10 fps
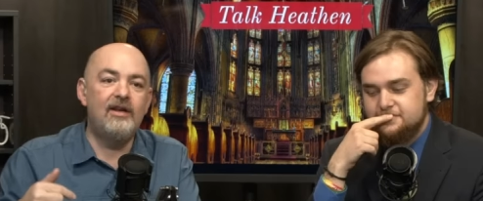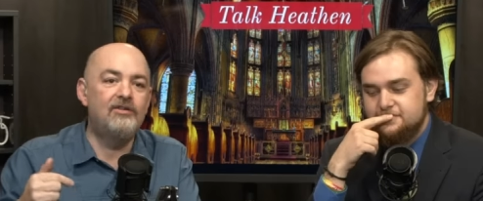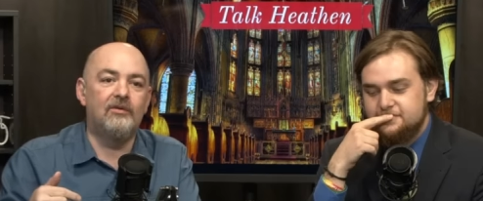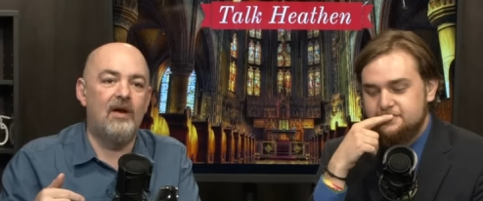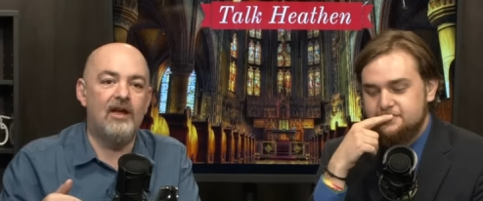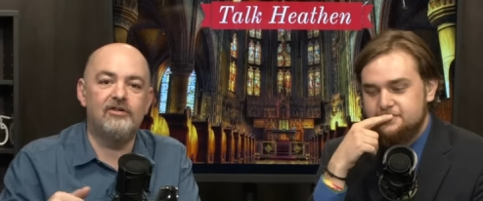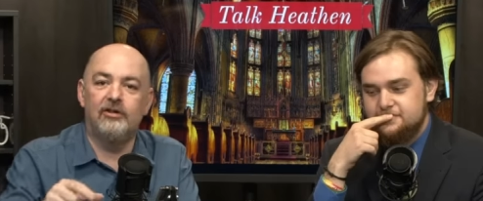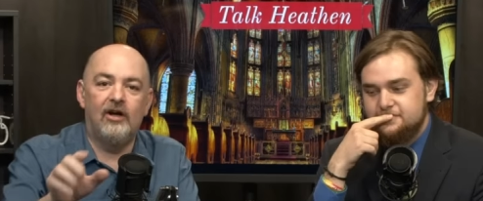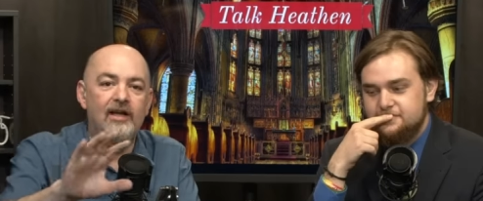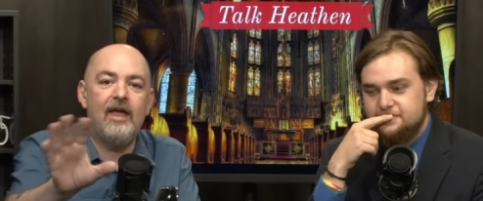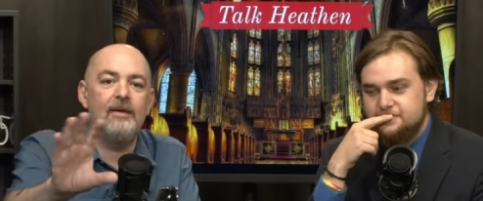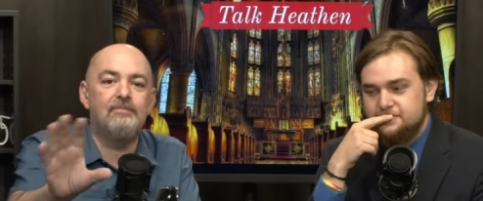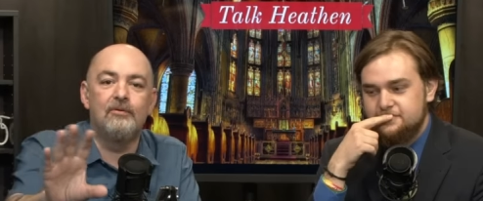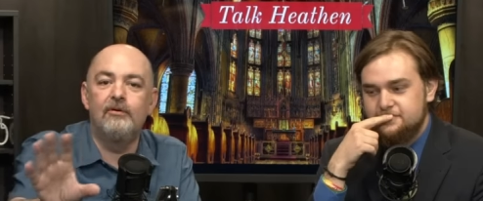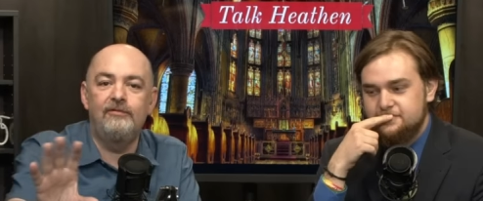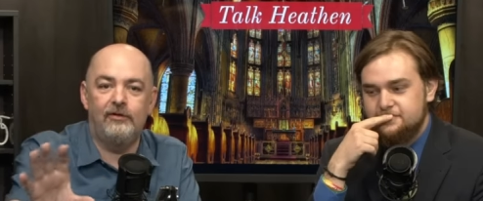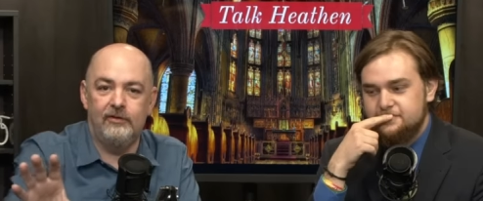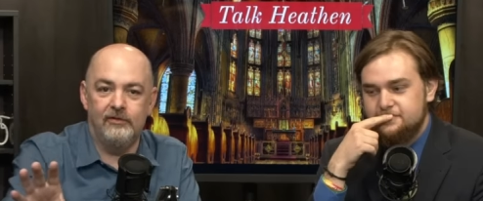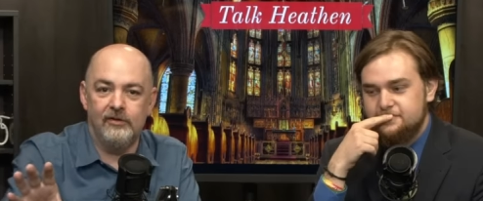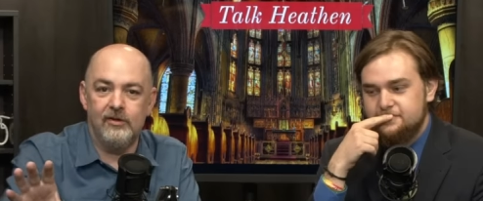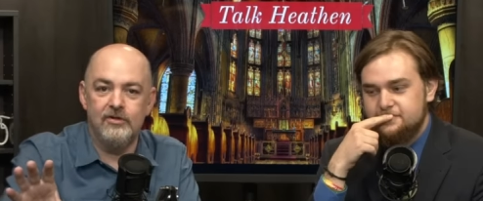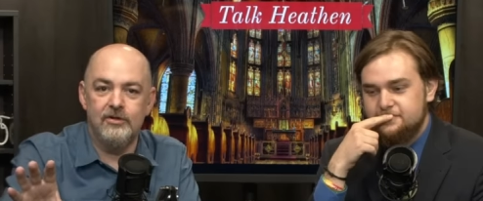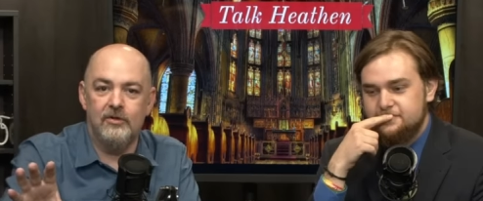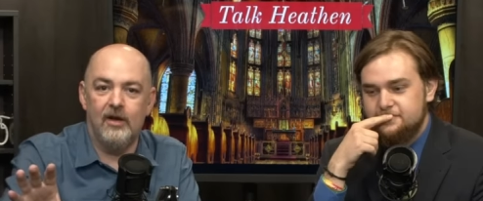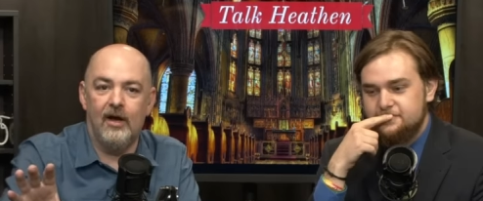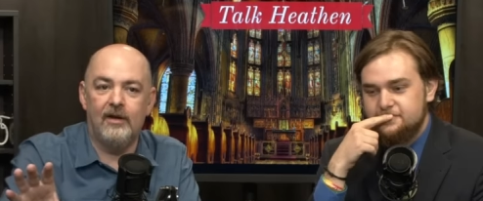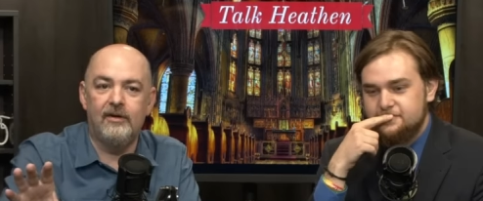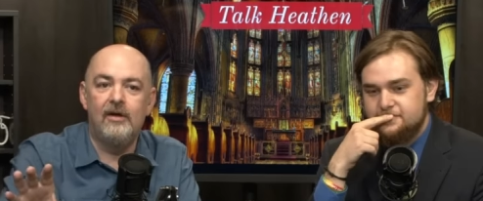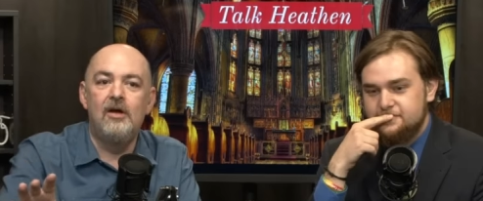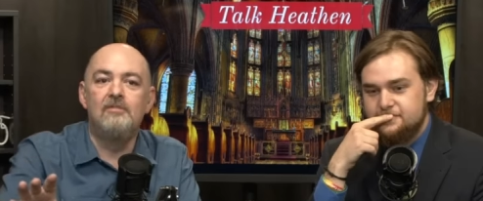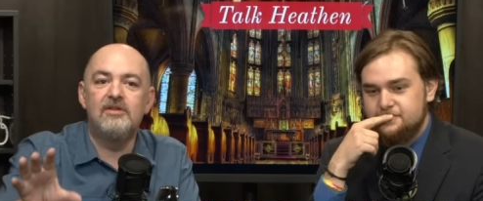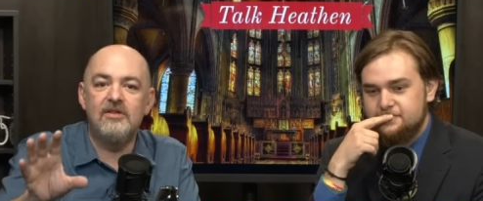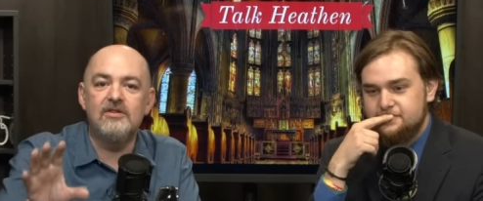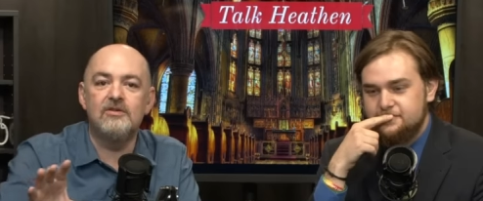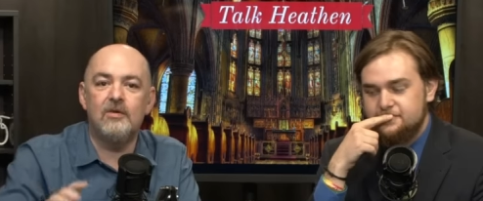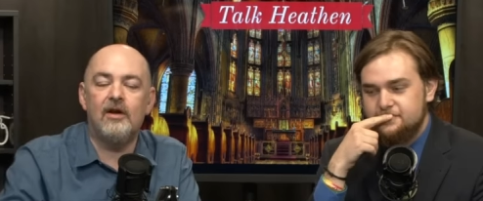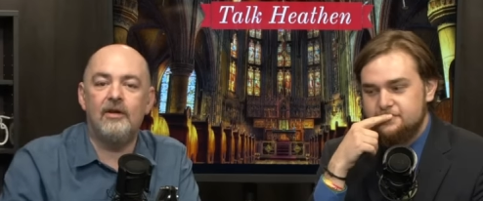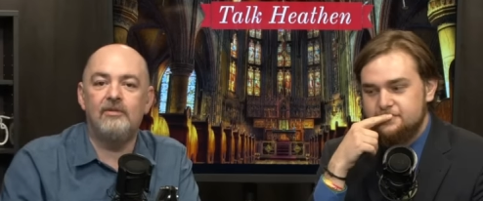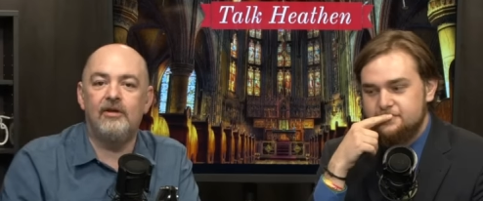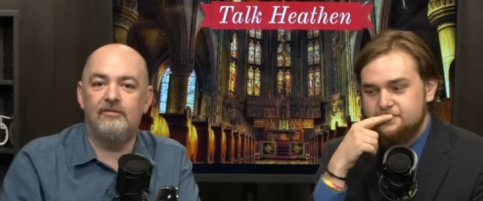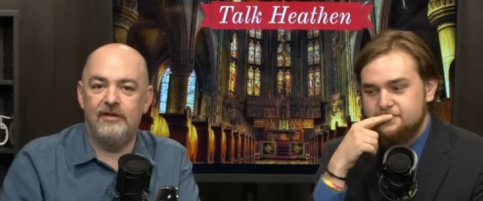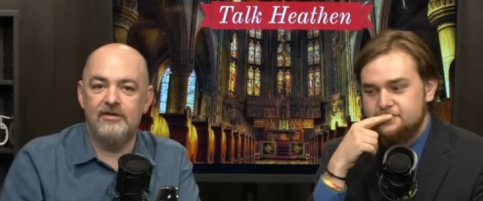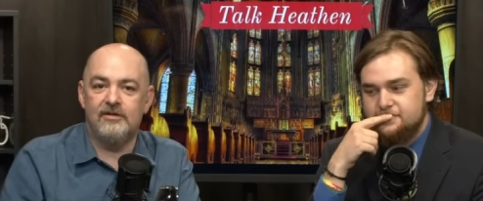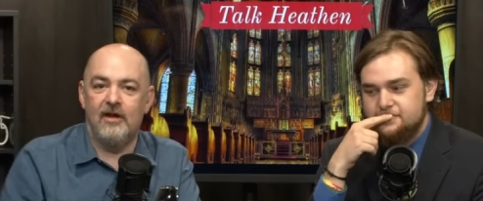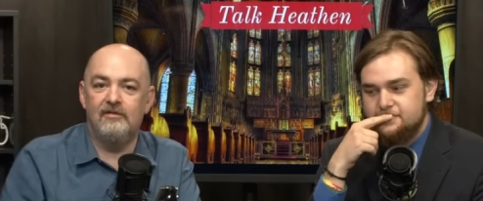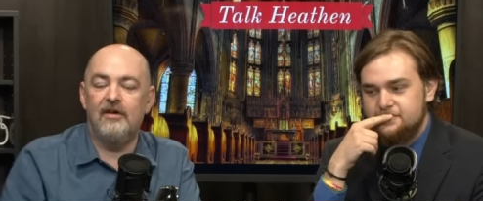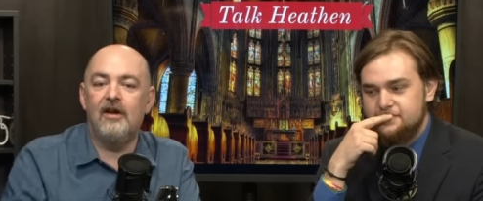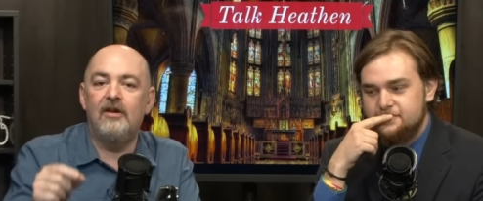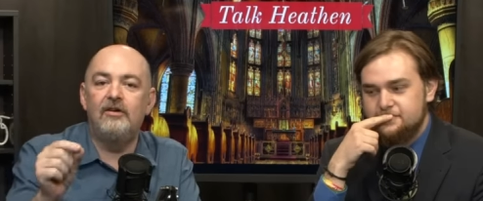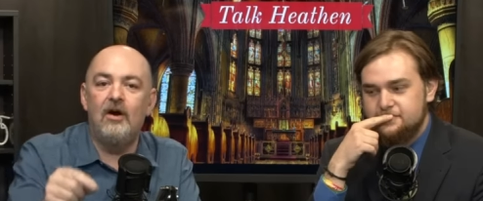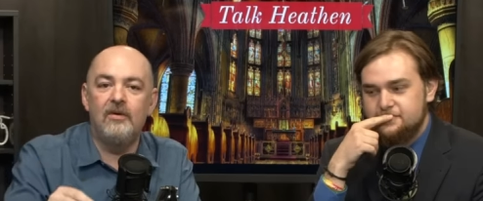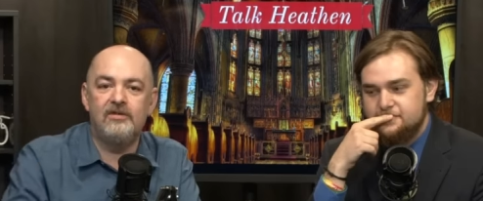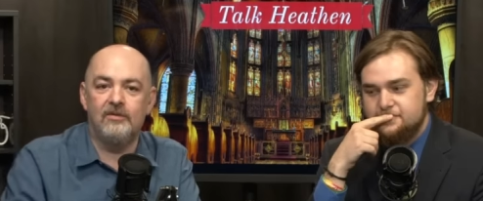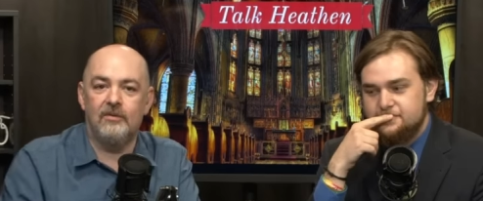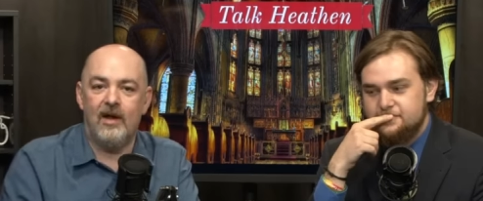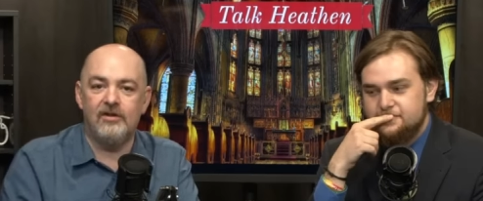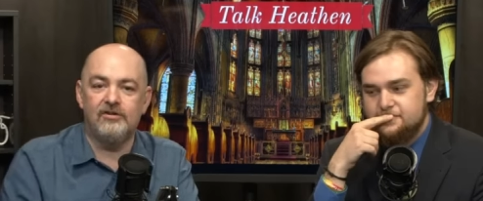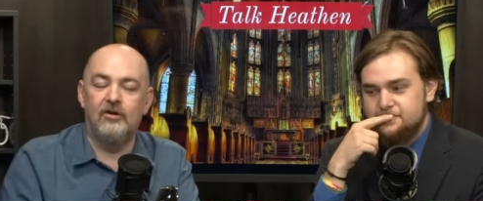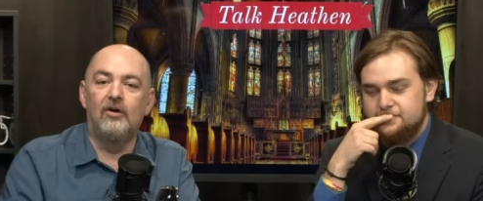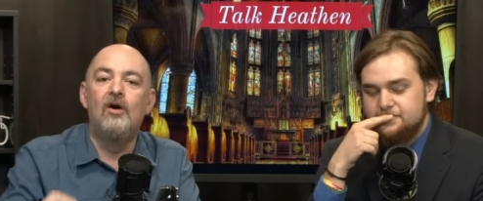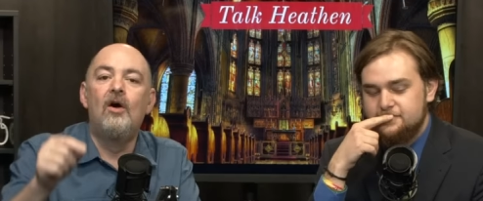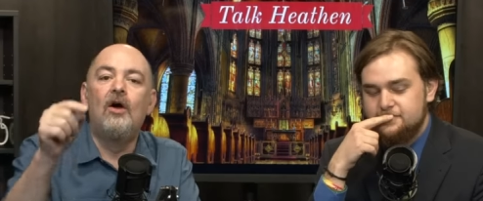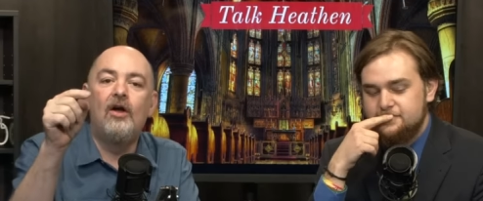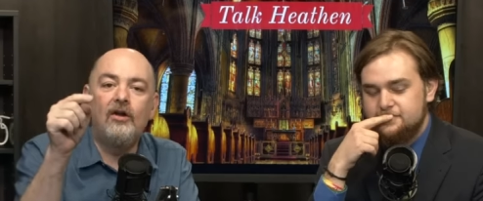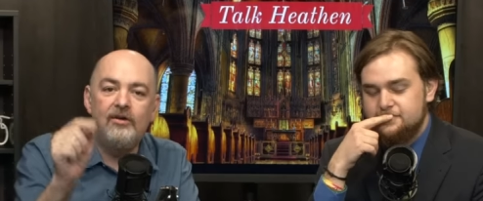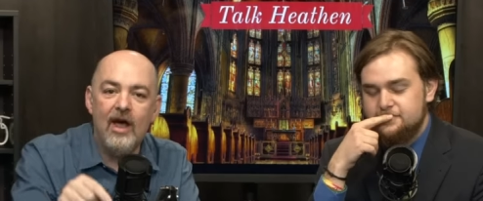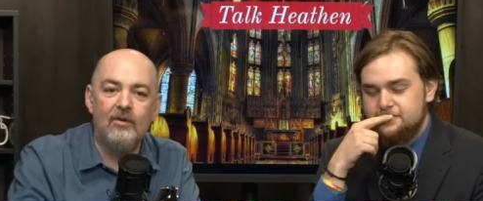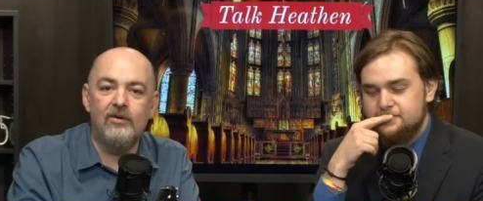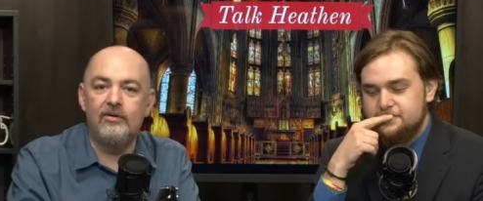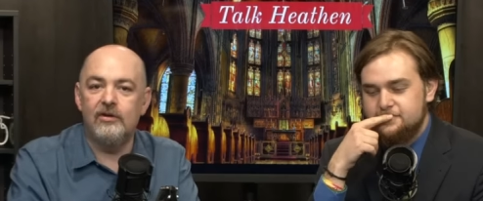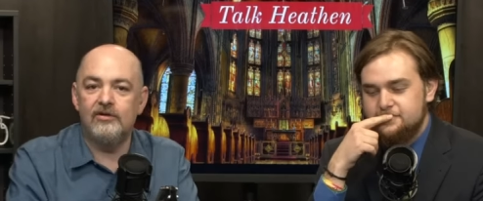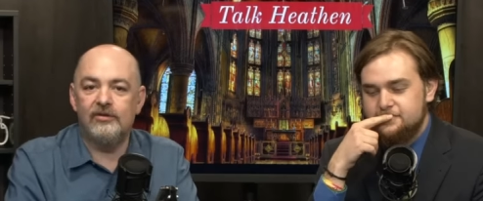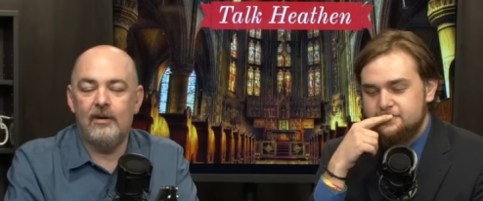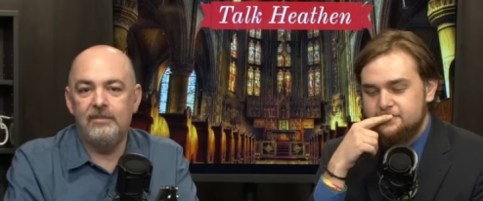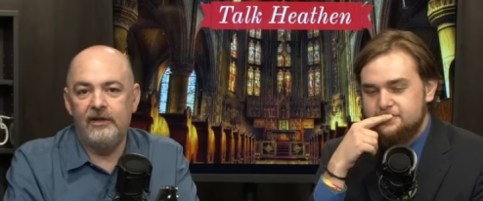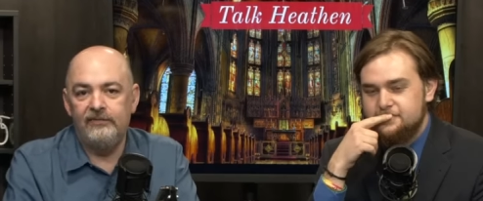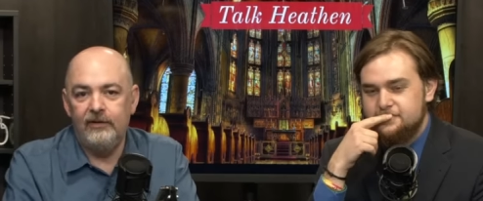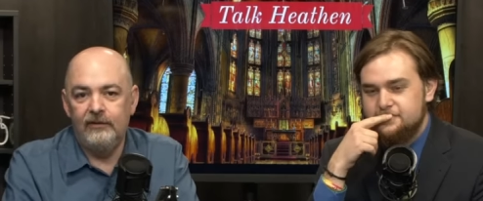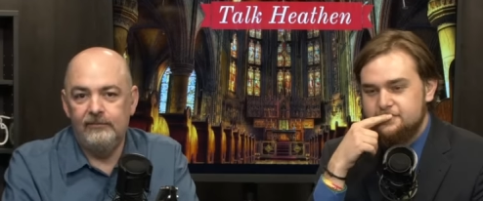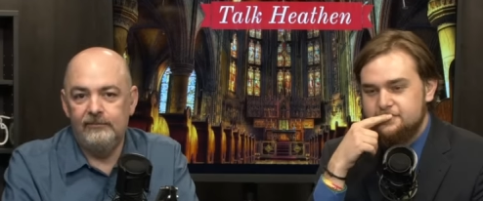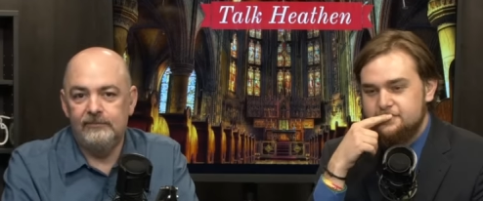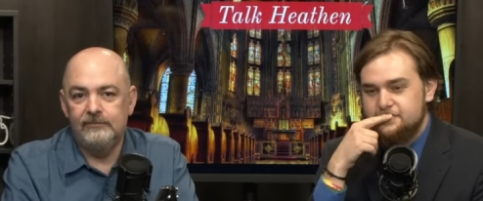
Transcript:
Speaker 1: and it's irrational. I can't prove to you that there's no God, but this is what I'm convinced of, and I know it's irrational. Now are you going to stop believing?